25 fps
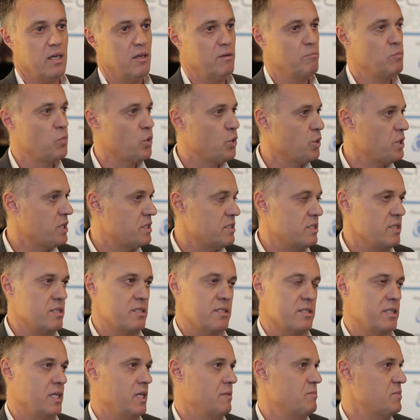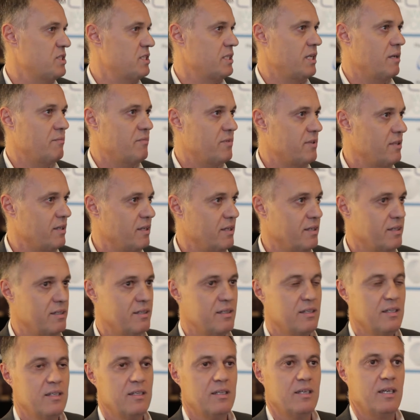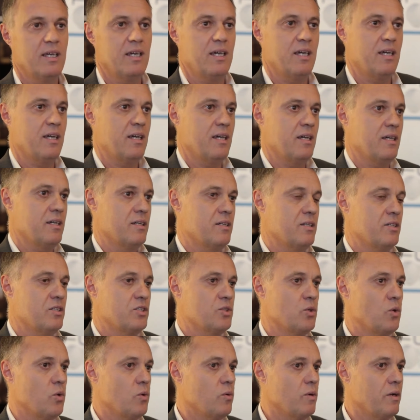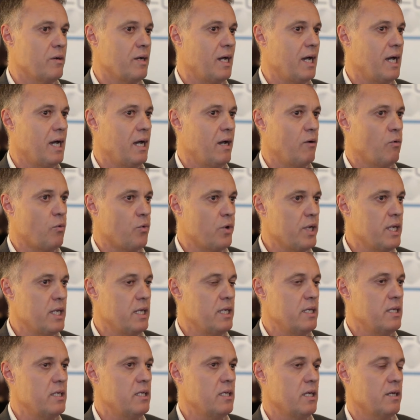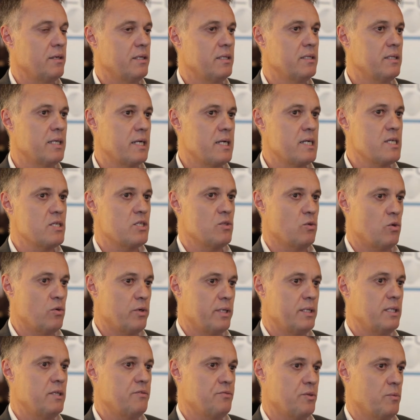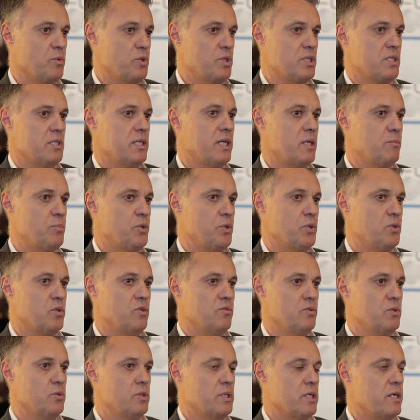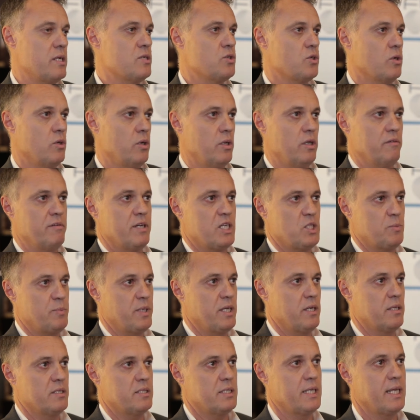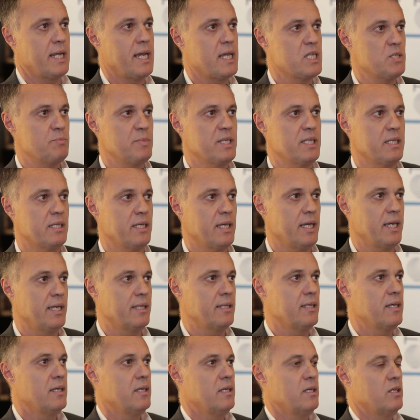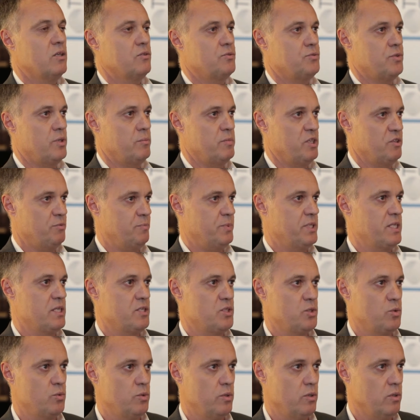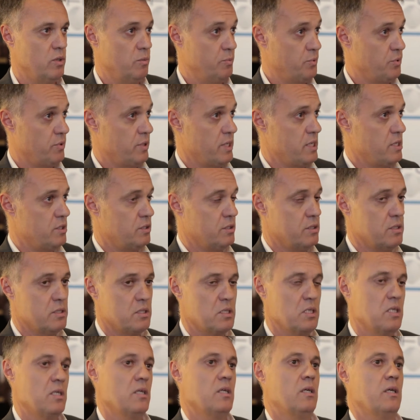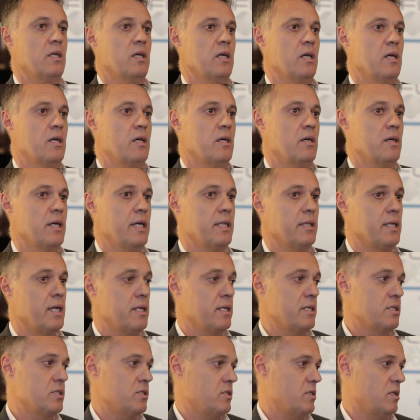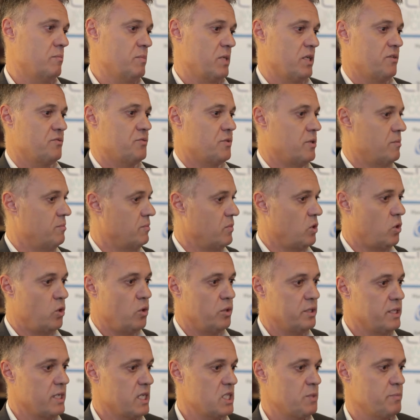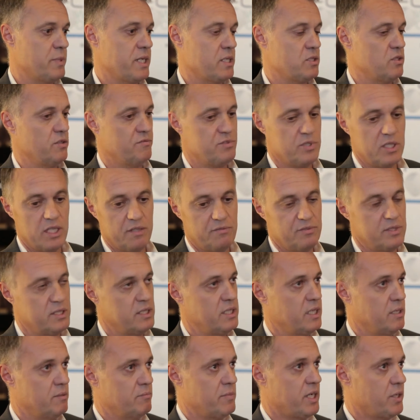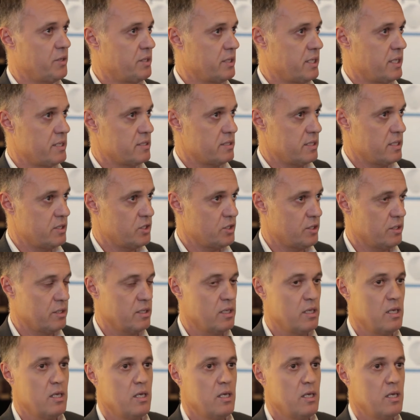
Mooring systems, same thing. So really, I mean, there is already, from a design point of view, there is a lot of experience that has been gained from FPSO operations, and that is coming from all the aspects of safety and marinization.